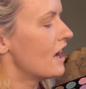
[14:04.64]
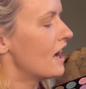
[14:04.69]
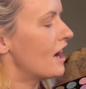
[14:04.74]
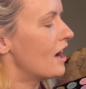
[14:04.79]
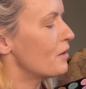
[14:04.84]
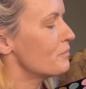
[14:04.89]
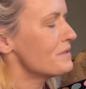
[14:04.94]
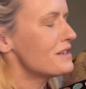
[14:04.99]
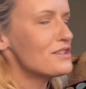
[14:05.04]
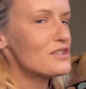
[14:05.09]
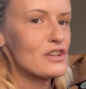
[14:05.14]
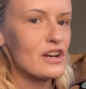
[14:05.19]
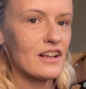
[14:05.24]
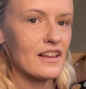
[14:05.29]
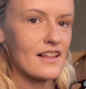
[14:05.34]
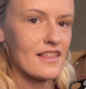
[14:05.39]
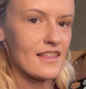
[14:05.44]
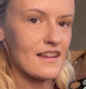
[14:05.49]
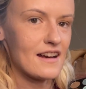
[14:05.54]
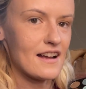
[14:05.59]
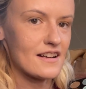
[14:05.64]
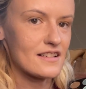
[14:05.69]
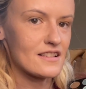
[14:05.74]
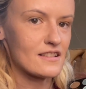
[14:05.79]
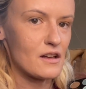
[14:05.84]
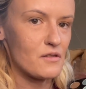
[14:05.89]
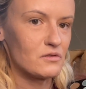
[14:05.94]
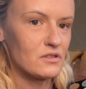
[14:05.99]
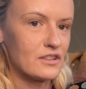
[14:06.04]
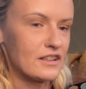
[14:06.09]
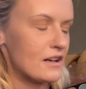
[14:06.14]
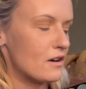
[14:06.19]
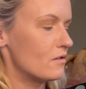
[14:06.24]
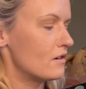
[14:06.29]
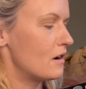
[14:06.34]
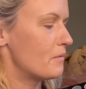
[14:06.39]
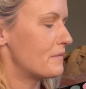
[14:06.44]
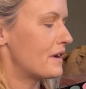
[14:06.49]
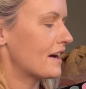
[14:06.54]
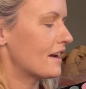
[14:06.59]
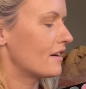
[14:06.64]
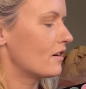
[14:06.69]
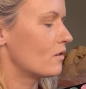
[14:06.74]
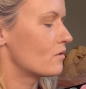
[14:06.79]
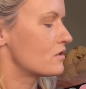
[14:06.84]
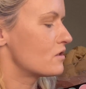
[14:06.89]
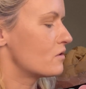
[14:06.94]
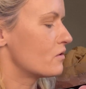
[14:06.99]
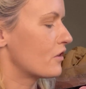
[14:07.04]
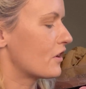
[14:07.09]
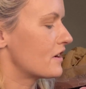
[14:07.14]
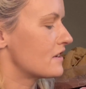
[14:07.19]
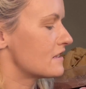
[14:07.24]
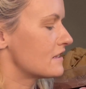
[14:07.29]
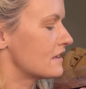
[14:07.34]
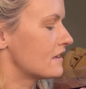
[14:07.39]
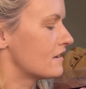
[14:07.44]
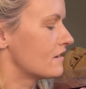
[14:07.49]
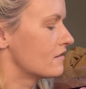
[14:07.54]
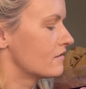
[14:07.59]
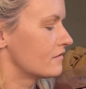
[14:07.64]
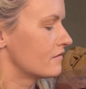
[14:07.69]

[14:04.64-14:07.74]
I'm gonna try like the next level down. I'm not gonna go too crazy.